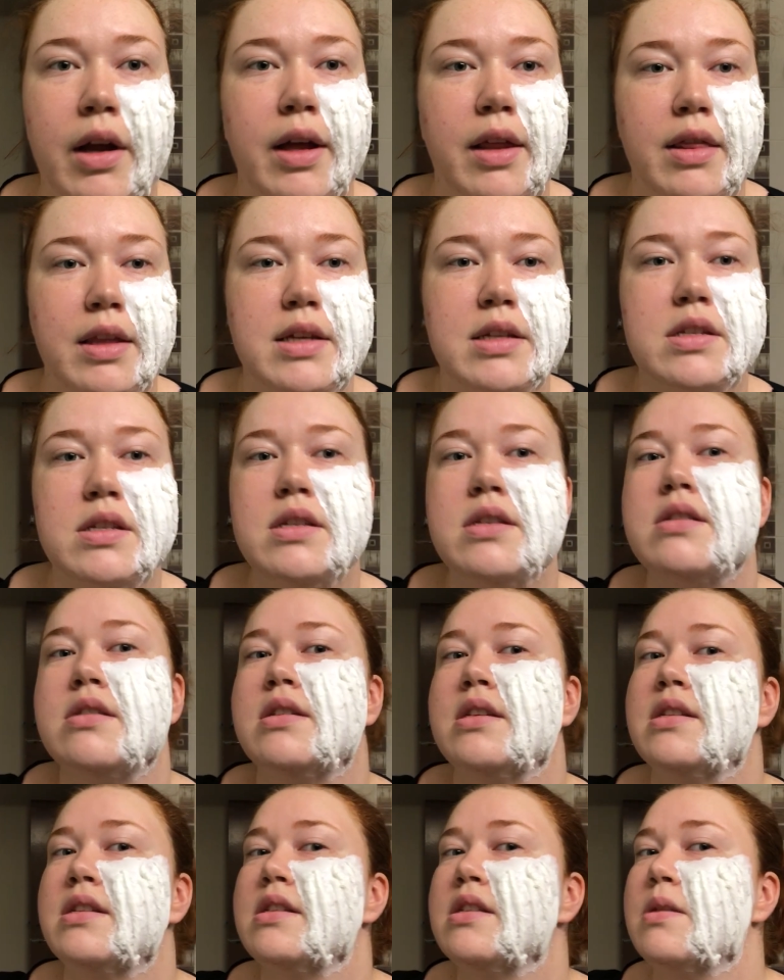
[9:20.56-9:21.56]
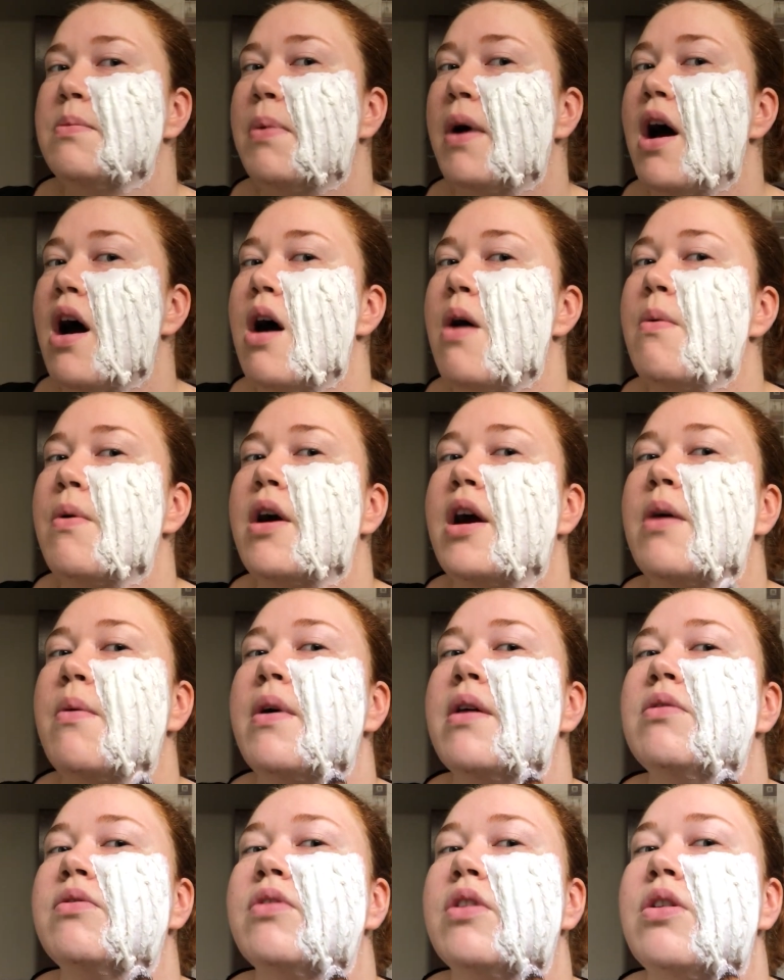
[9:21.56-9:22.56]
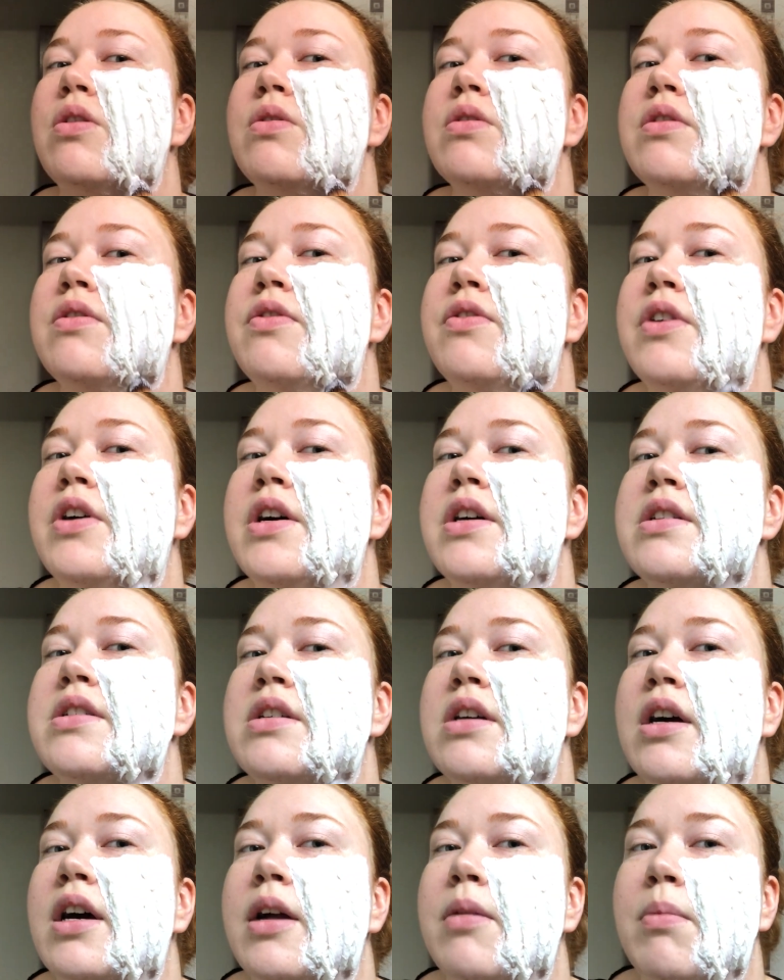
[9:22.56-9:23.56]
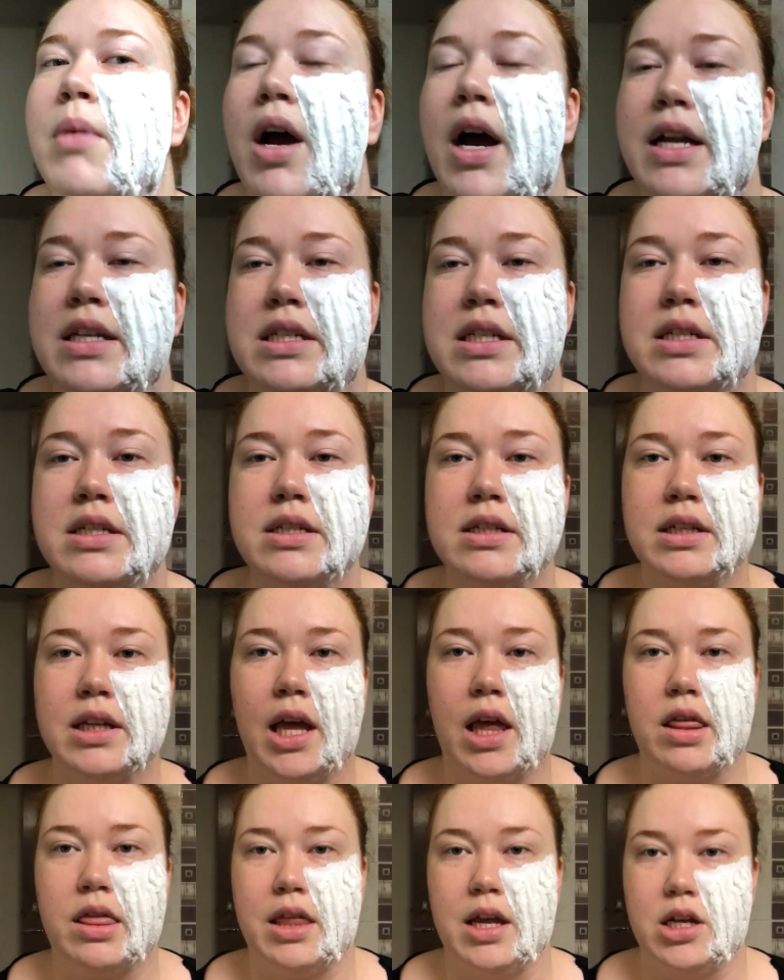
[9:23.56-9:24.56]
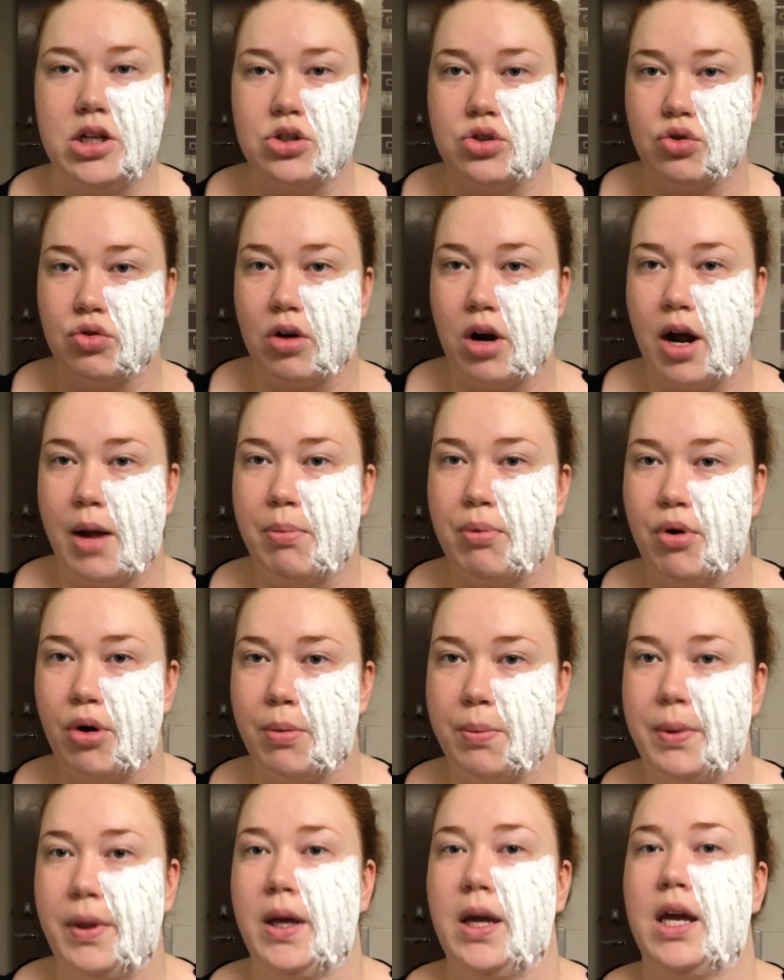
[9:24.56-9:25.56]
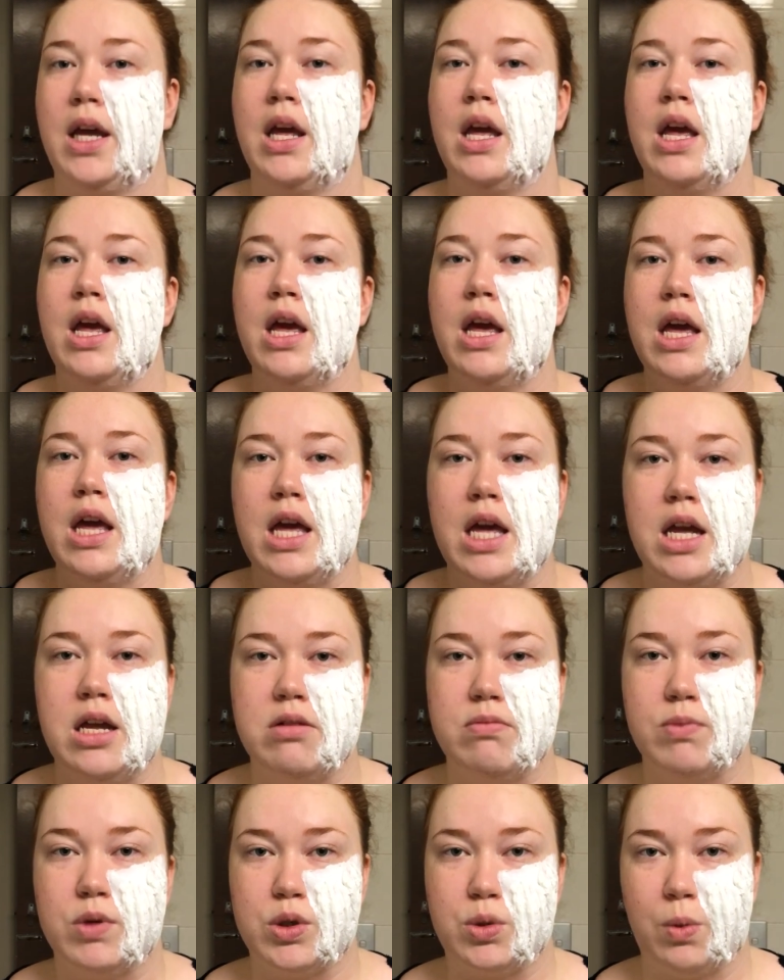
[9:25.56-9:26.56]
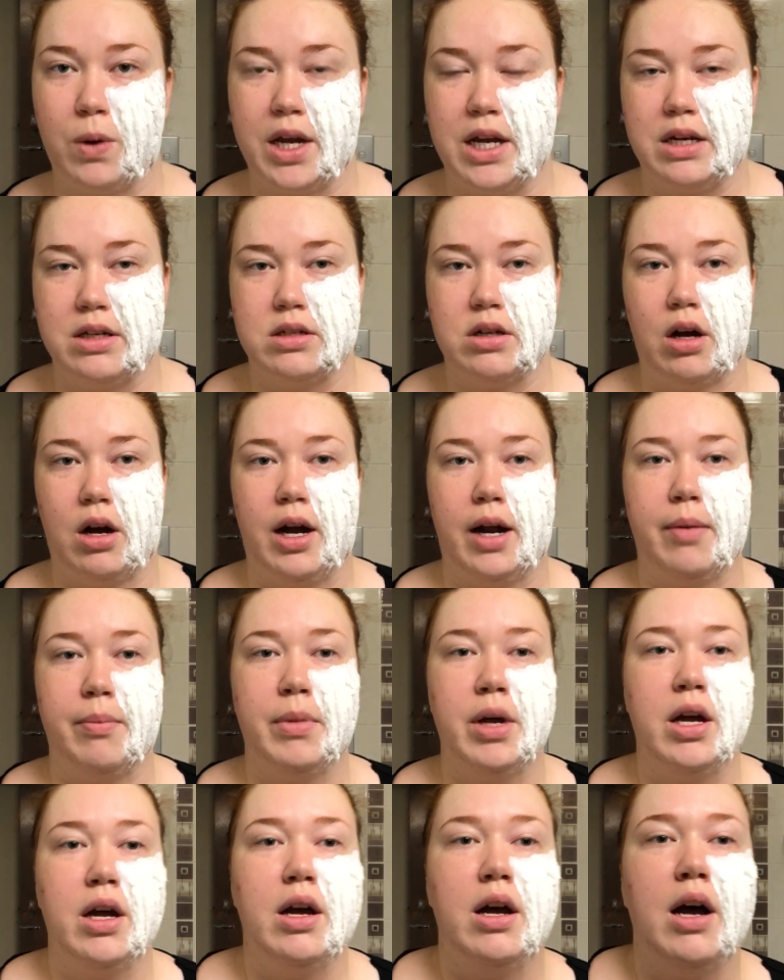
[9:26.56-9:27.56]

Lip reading: And this is the part where I went wrong the first time. I didn't let things dry properly in between time.